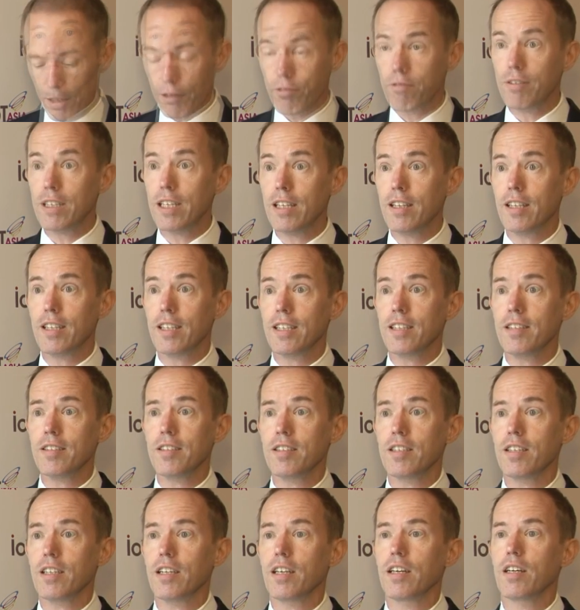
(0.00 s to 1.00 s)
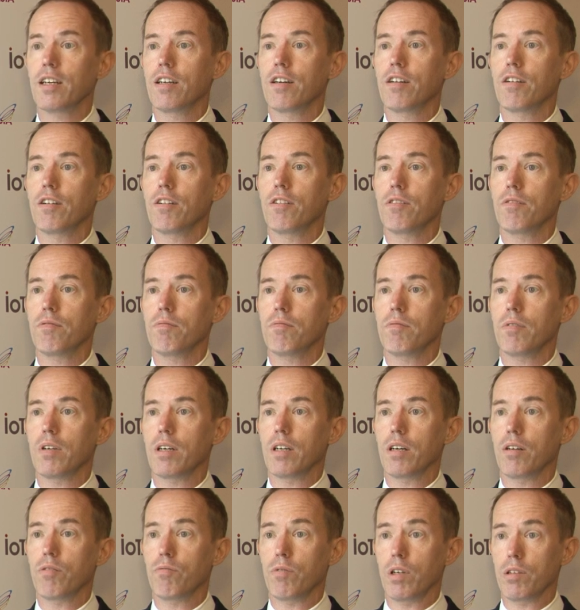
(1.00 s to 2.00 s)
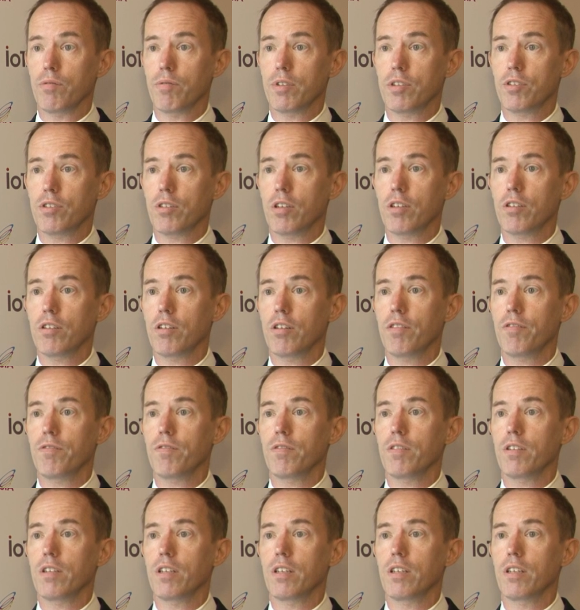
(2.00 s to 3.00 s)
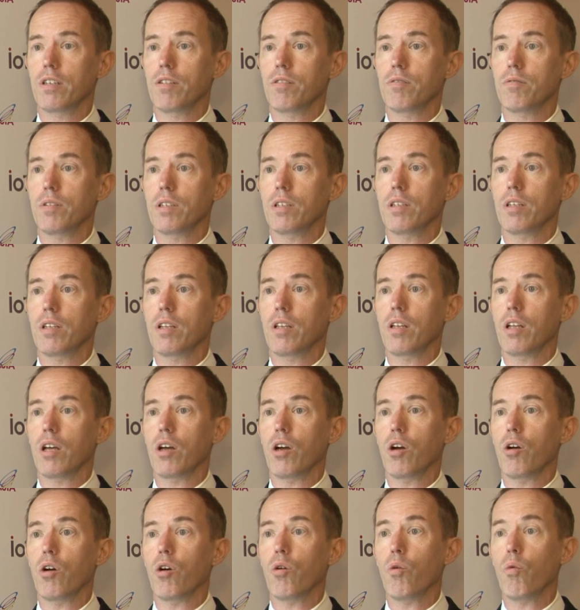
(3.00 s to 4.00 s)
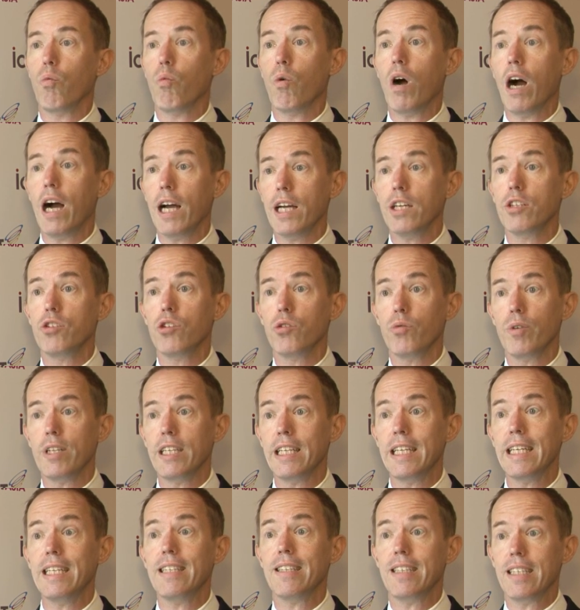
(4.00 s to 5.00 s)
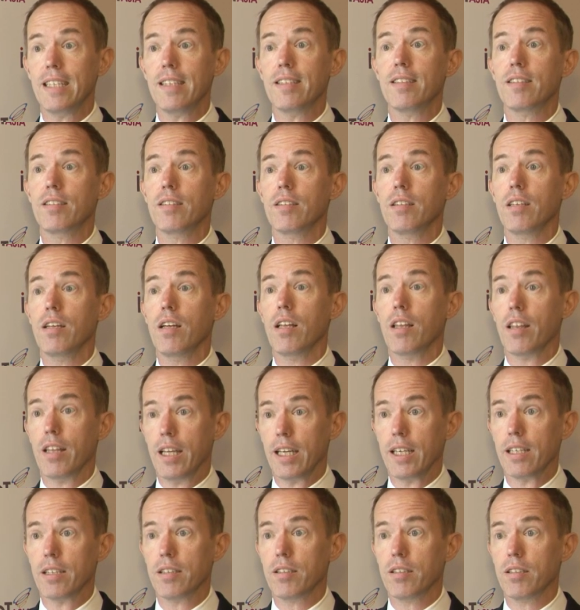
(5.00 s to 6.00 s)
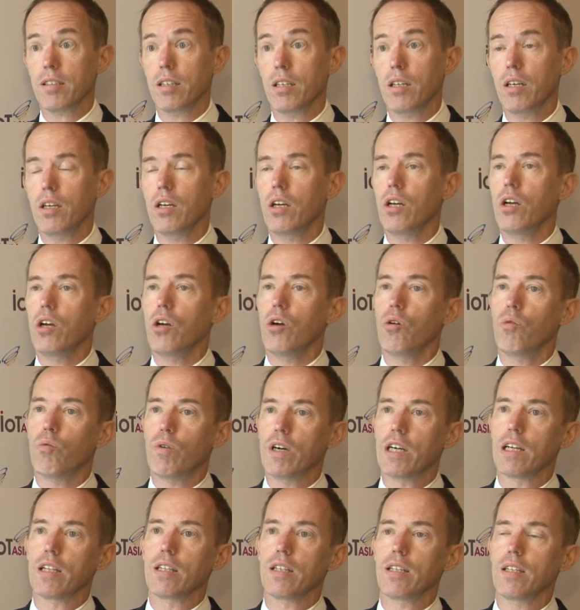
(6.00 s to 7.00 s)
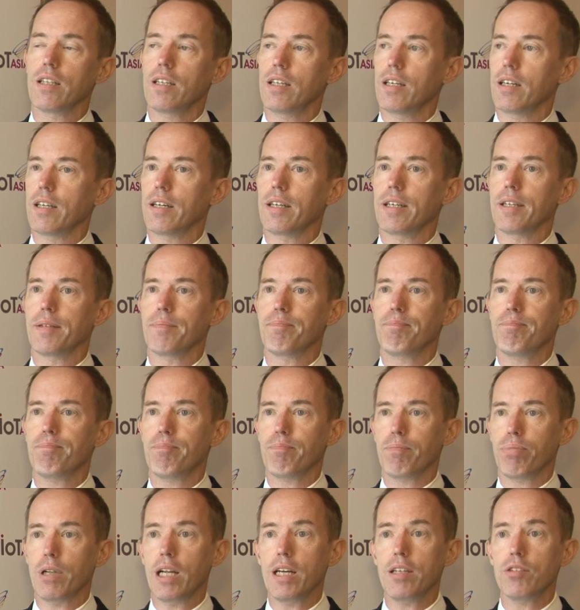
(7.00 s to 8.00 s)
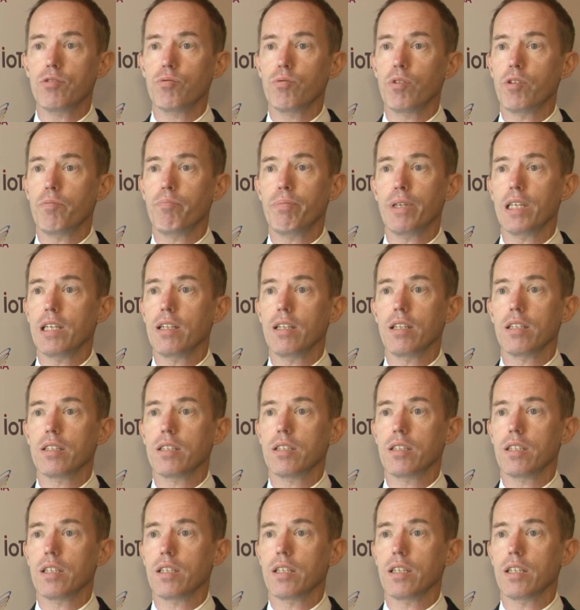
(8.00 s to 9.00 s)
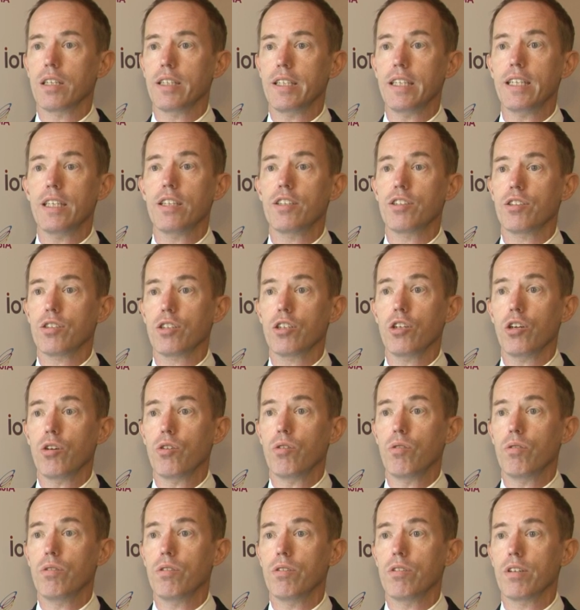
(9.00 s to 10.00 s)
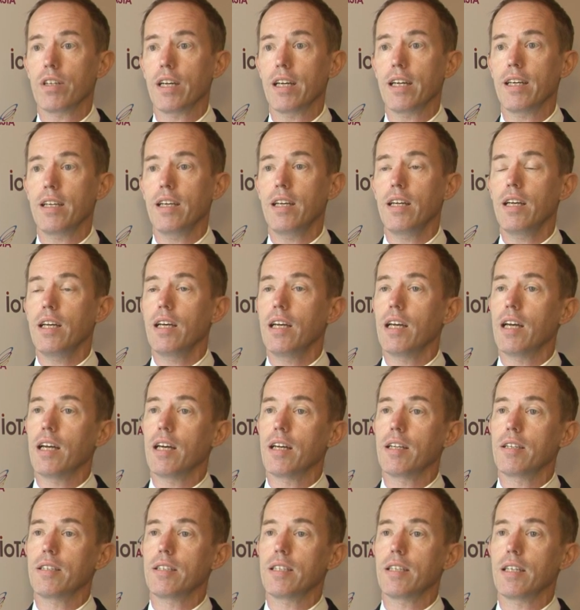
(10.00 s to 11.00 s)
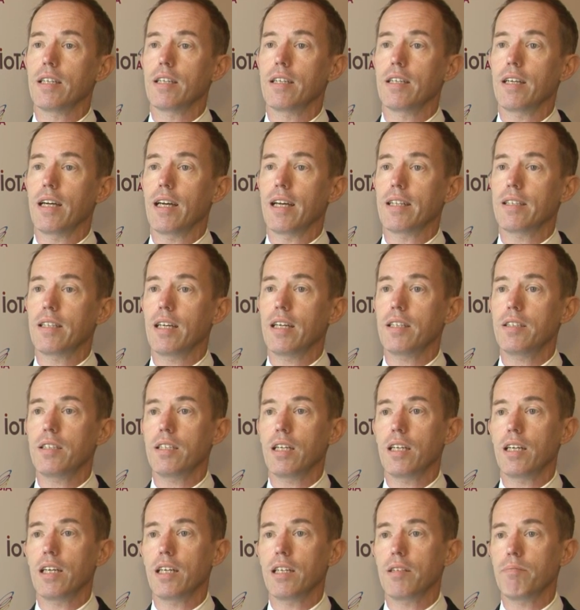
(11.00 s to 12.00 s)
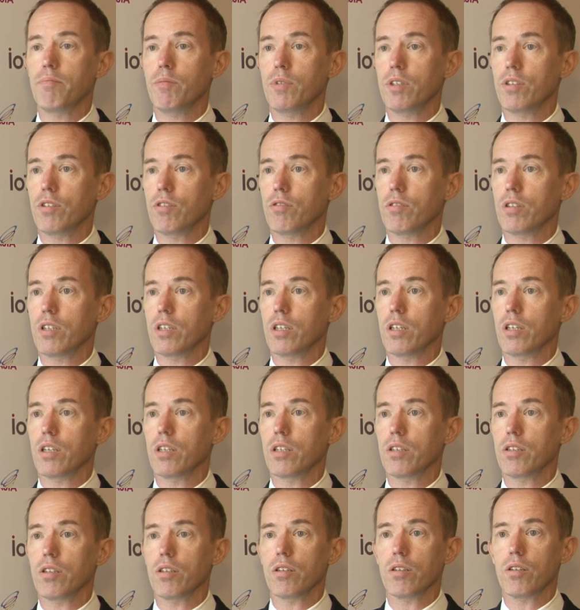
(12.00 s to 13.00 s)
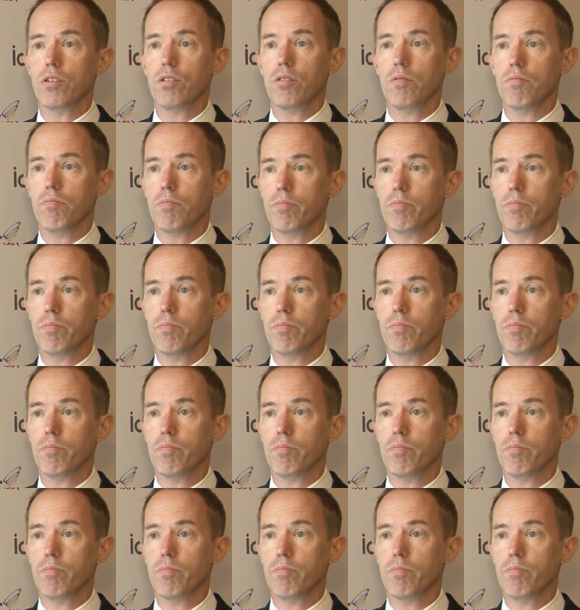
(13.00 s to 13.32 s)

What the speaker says: Three things. Well, we start off with why do we need these things? Well, plants were built years ago, okay, and at that time, you know, the